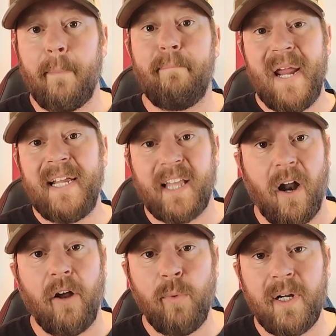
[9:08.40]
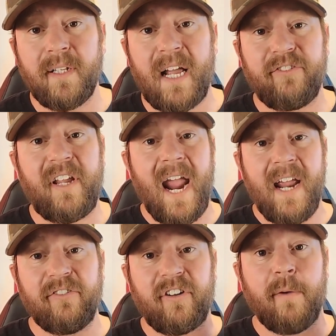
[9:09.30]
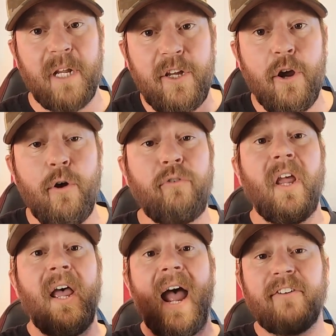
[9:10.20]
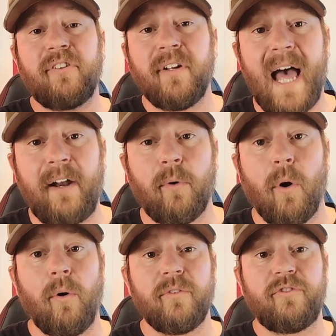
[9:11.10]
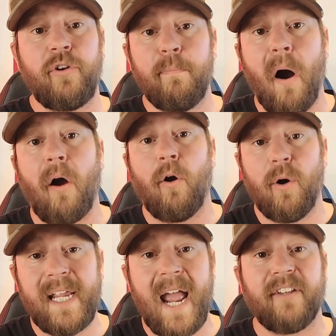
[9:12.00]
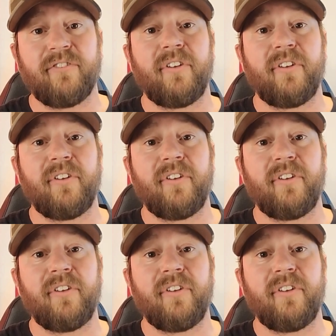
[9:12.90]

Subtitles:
being that unrealized gains can be used as collateral to borrow against,